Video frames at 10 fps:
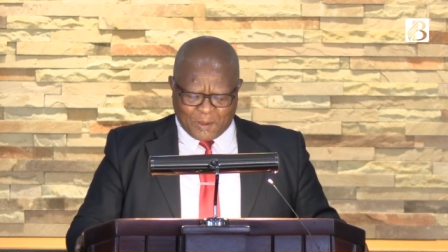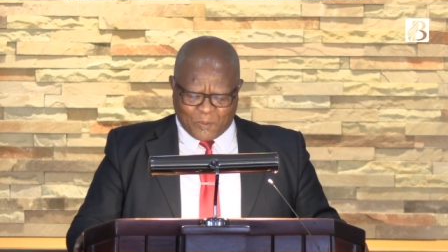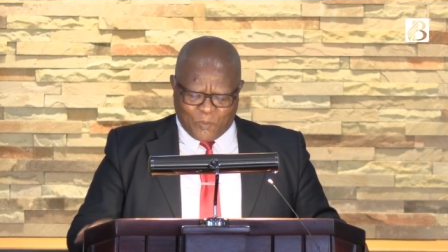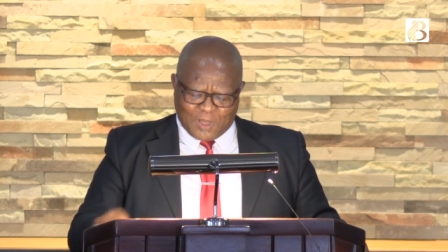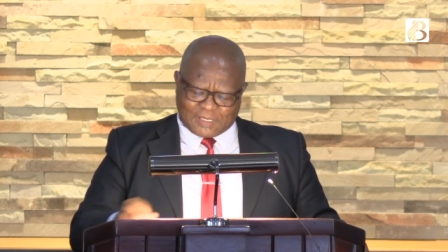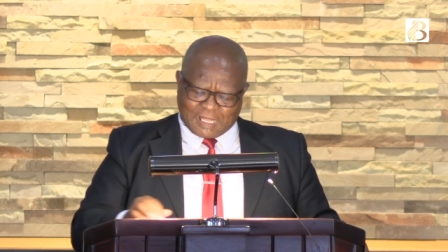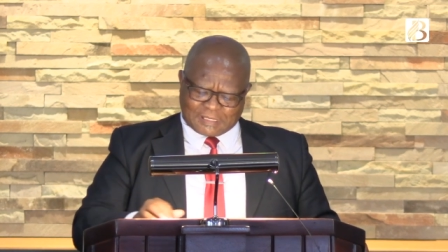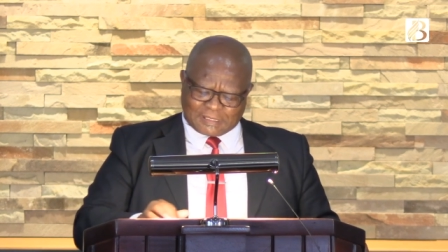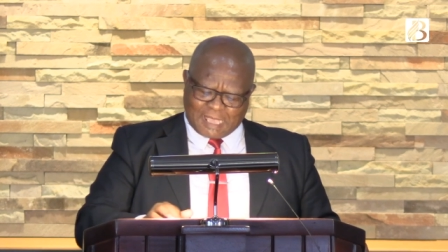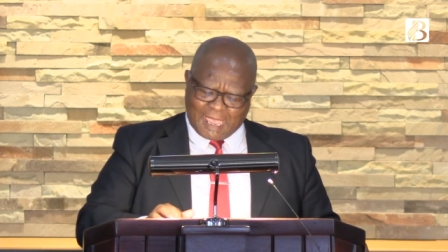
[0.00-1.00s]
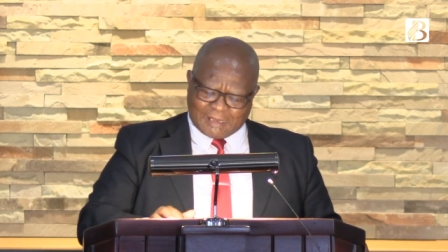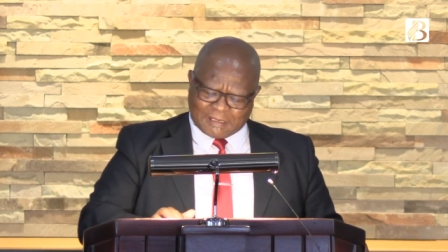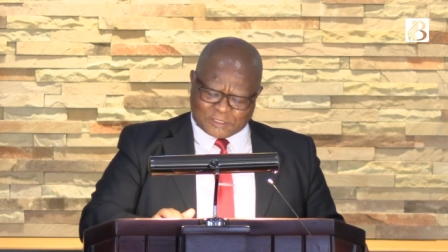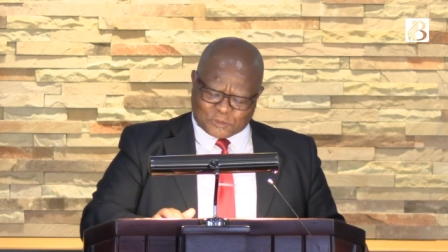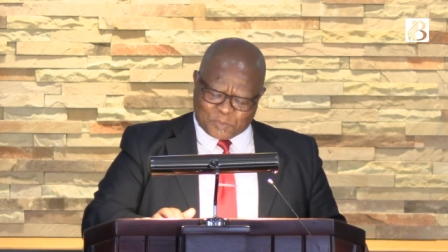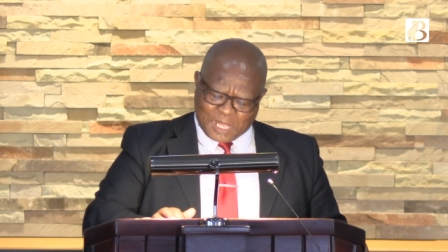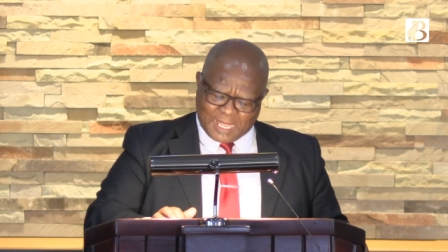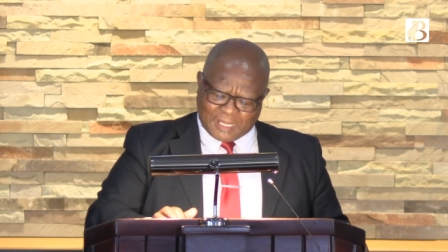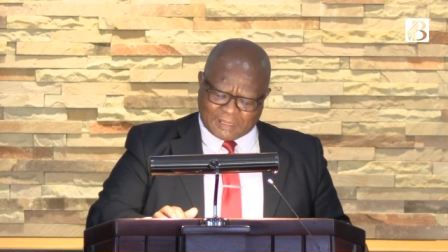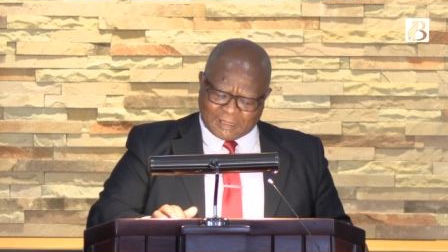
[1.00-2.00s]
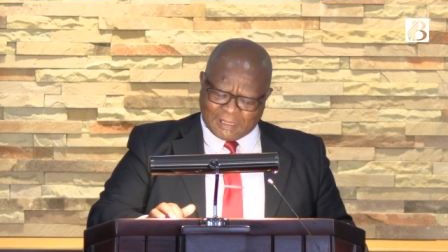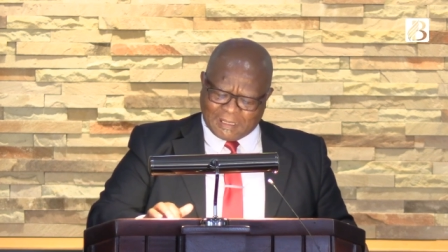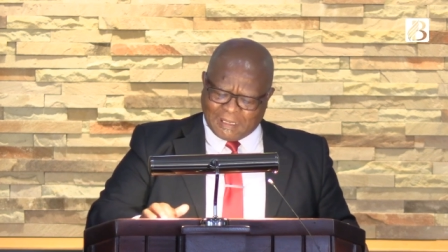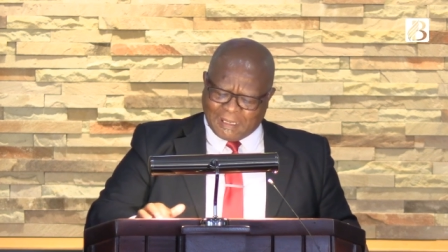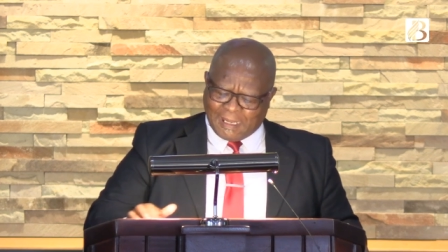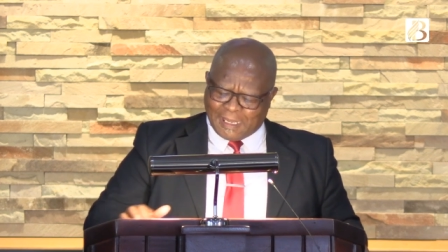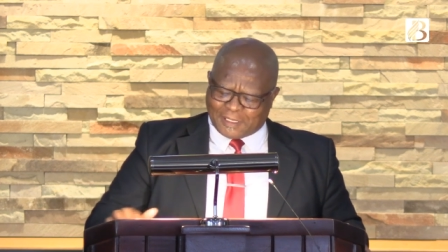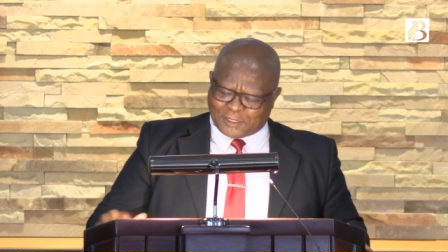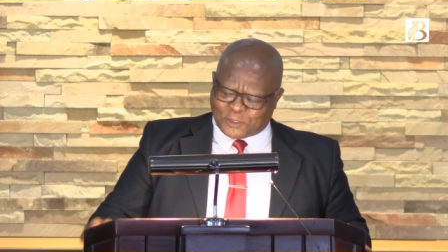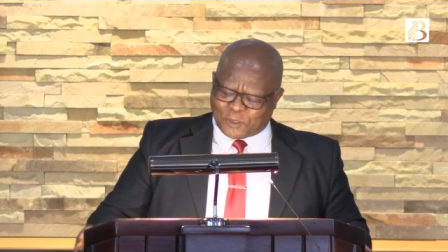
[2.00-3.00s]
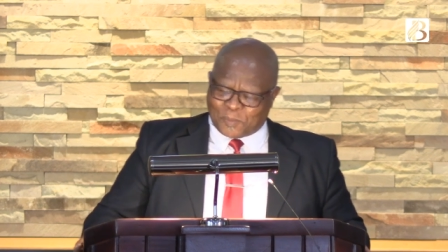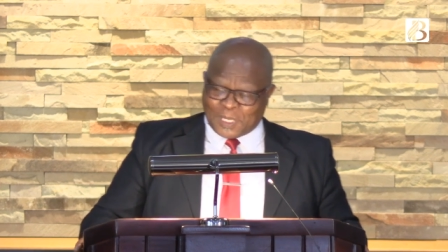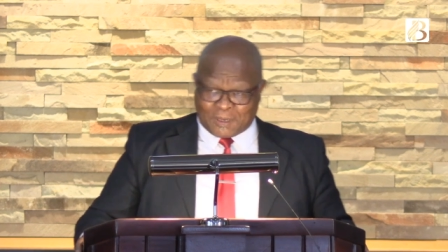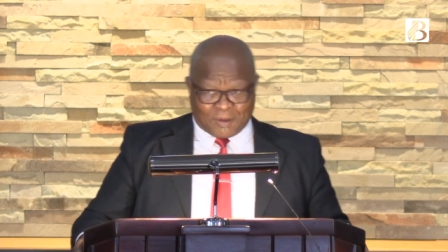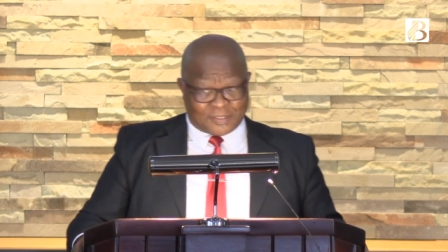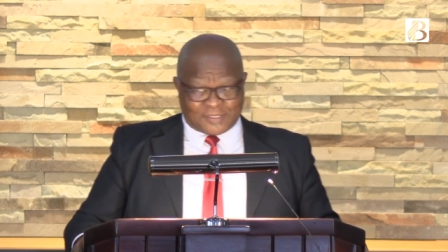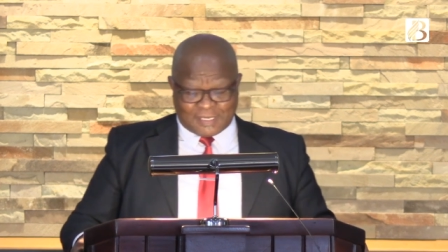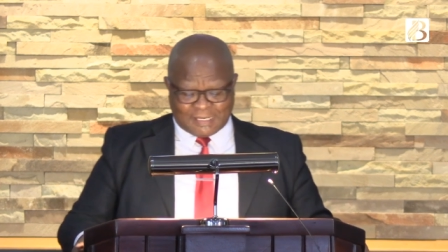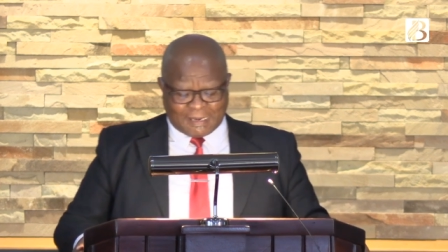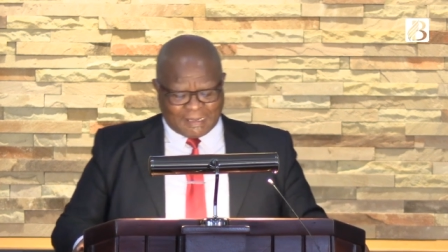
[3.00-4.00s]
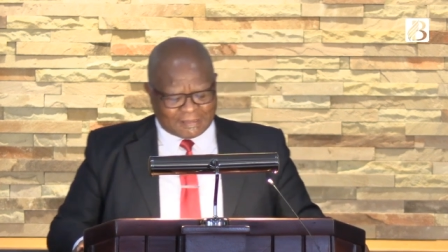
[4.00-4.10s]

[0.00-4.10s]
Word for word: What does kindness mean? It is to be considerate.